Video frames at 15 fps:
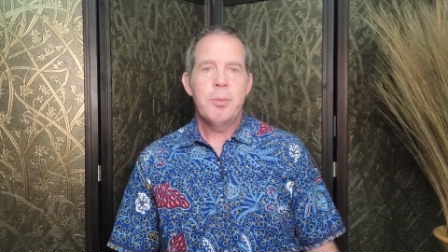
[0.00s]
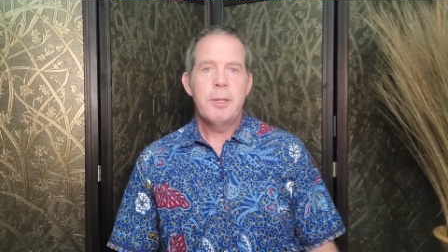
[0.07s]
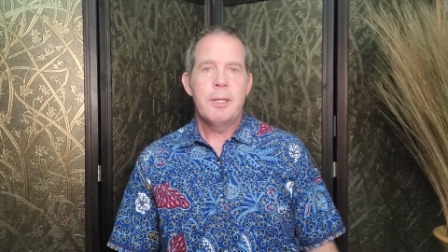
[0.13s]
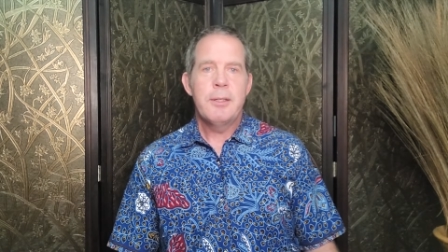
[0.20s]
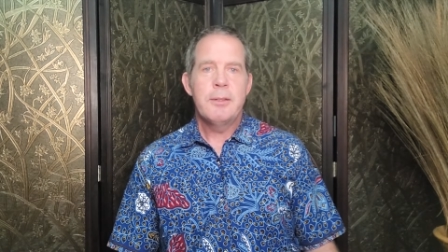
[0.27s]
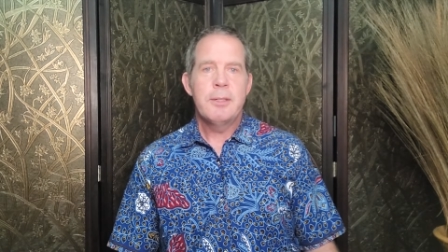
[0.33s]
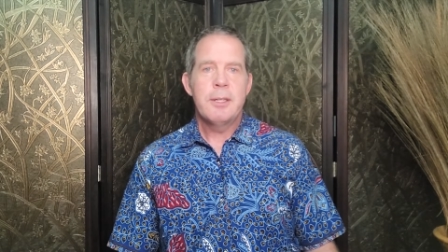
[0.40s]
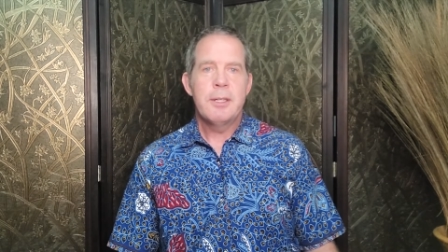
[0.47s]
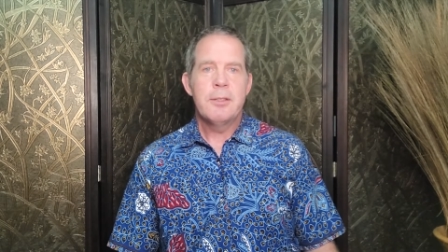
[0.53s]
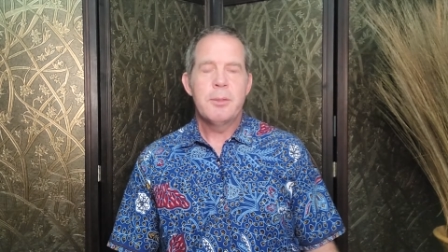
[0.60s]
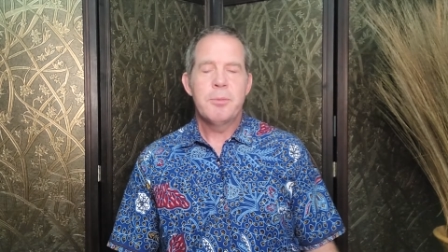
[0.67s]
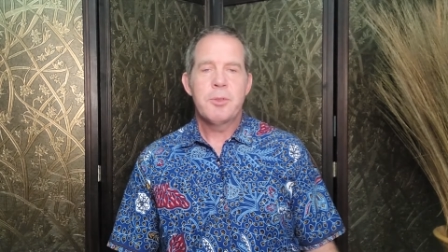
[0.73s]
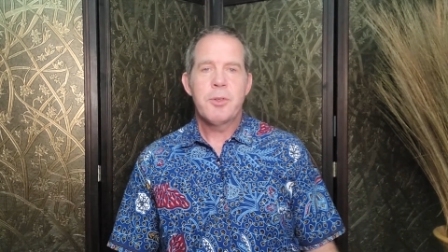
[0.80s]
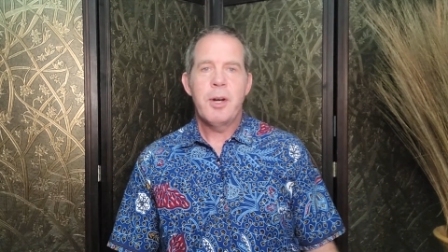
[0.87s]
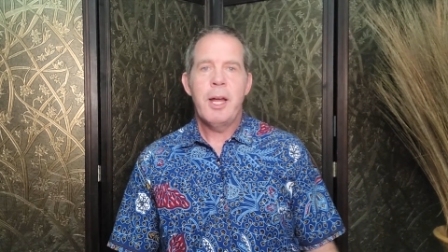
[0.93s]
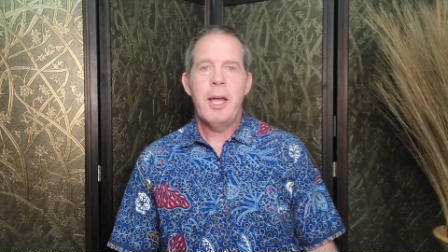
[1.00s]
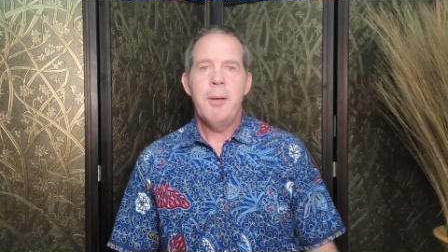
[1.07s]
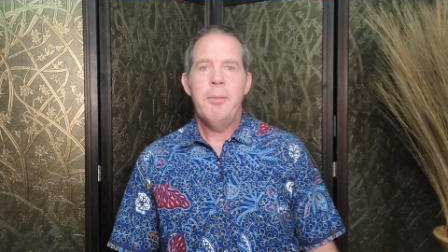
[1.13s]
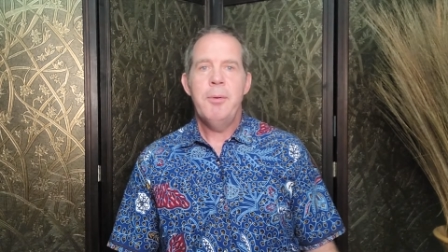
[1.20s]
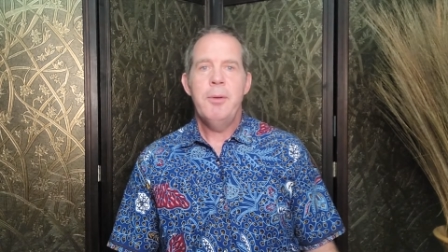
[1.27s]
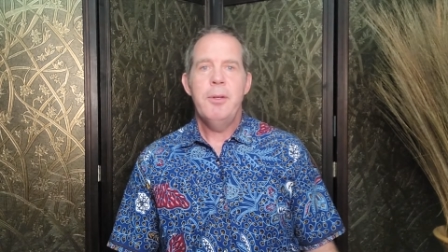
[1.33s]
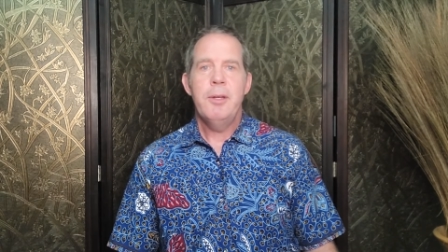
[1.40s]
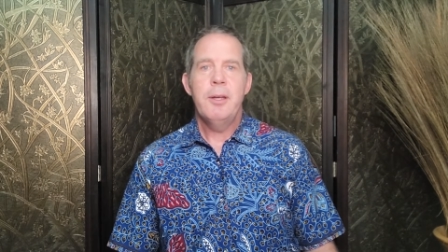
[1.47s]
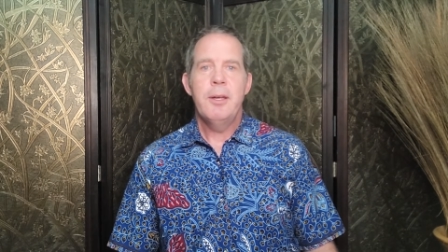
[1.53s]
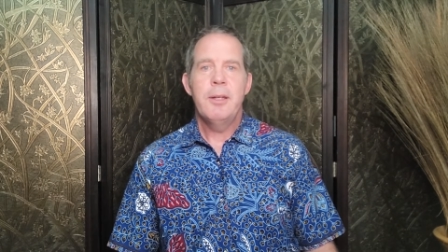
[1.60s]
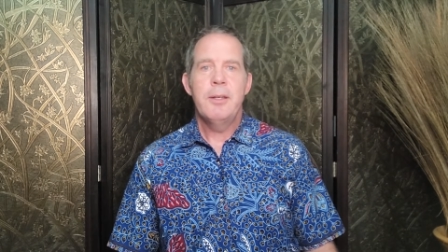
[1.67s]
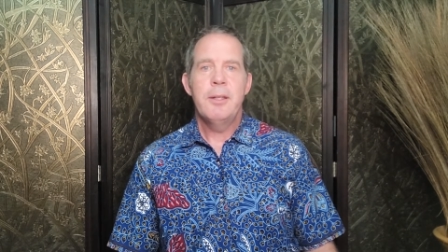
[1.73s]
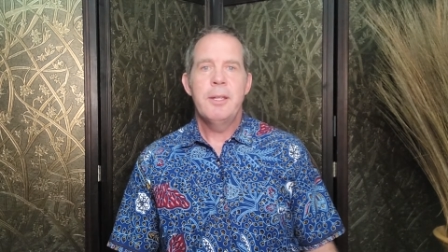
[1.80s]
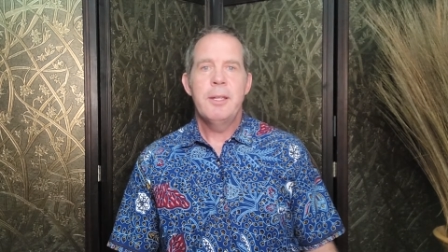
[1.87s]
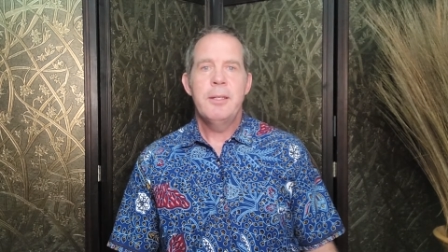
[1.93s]
please uh, subscribe uh,
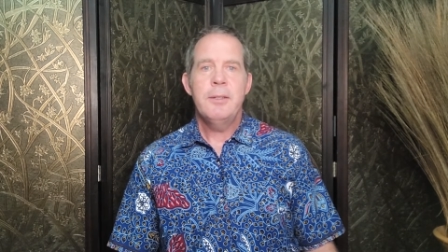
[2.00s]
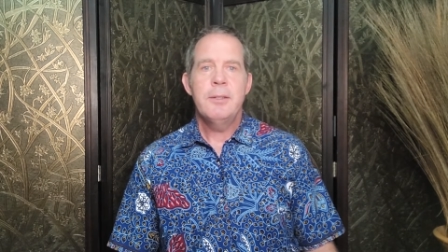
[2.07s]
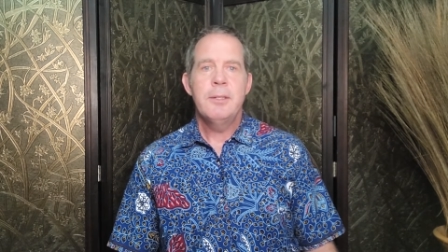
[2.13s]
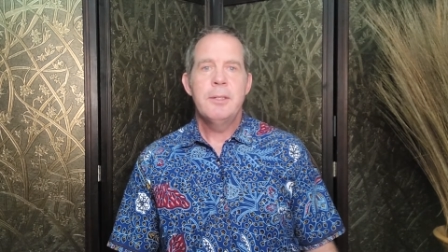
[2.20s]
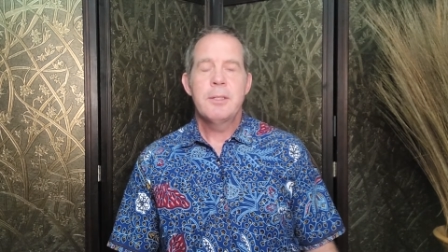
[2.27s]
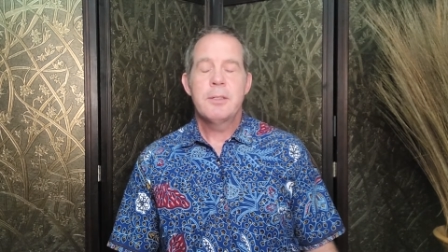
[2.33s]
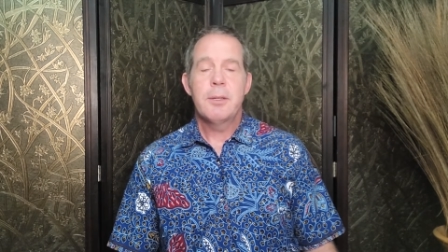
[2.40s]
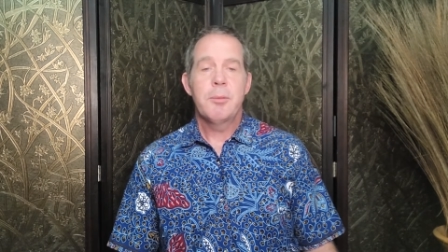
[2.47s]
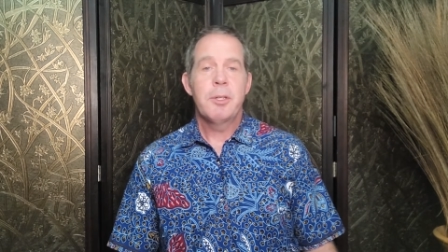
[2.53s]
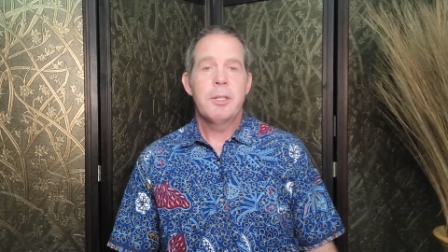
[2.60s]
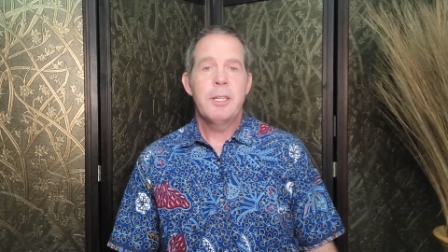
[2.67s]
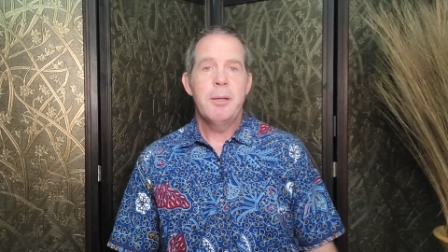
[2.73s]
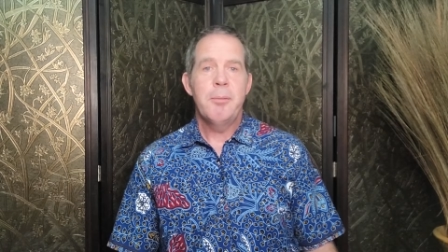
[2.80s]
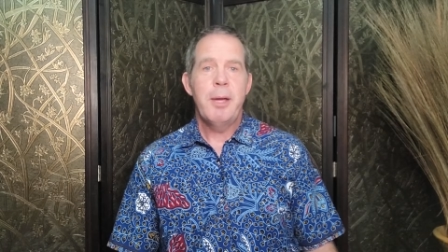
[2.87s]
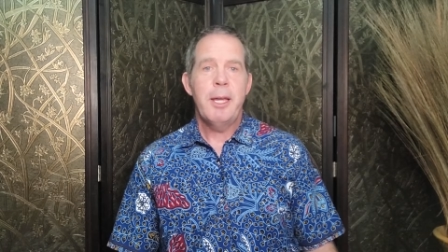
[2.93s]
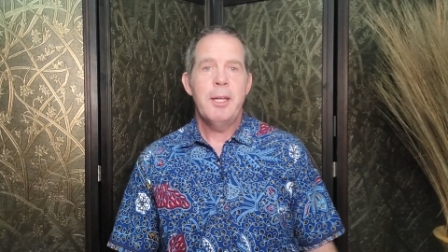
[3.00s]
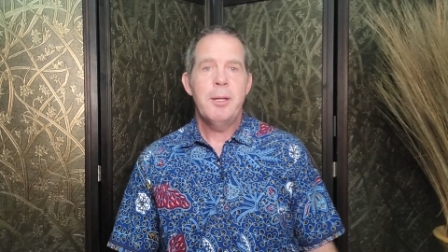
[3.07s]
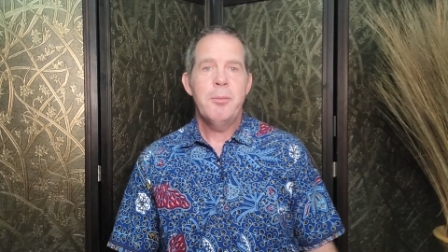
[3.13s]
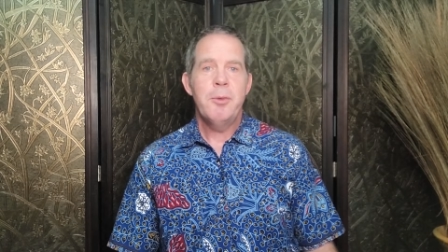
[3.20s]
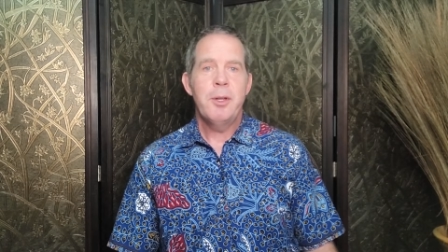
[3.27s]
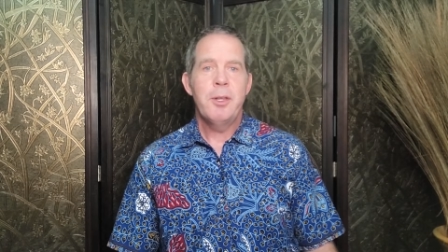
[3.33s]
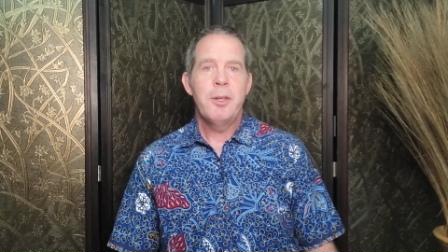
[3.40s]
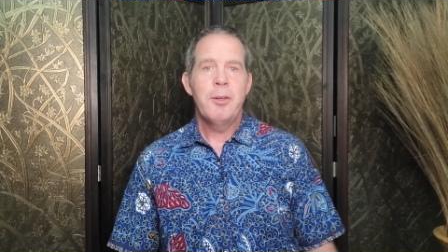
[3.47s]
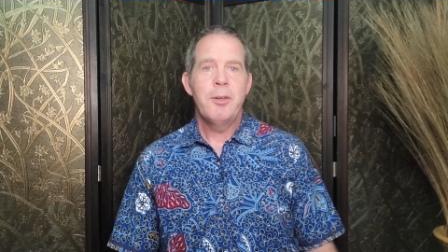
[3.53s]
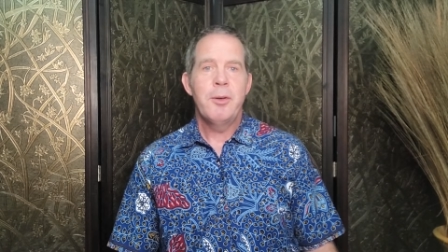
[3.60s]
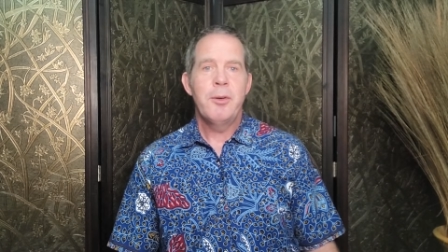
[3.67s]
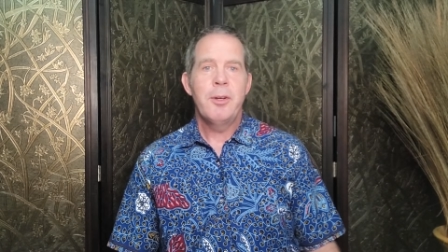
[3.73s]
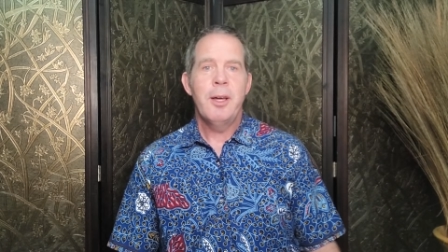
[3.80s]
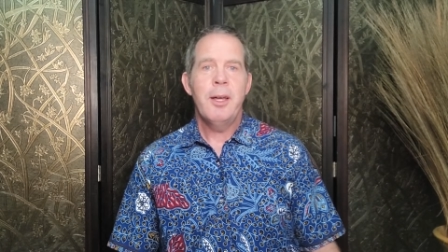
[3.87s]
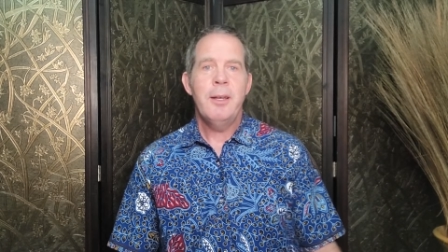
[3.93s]
to these because I'm going to keep making them whether you do
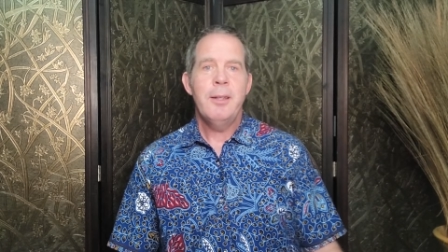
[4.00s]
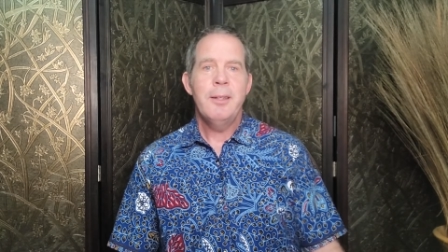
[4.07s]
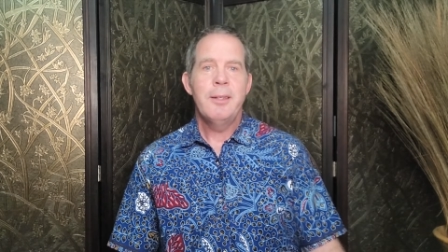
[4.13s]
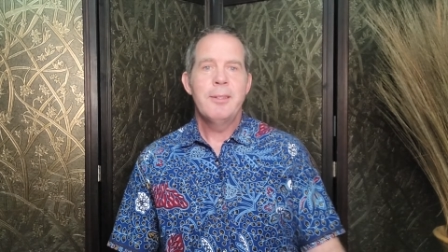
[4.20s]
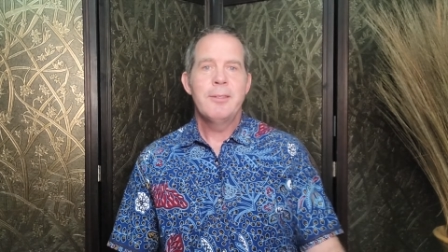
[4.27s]
or not.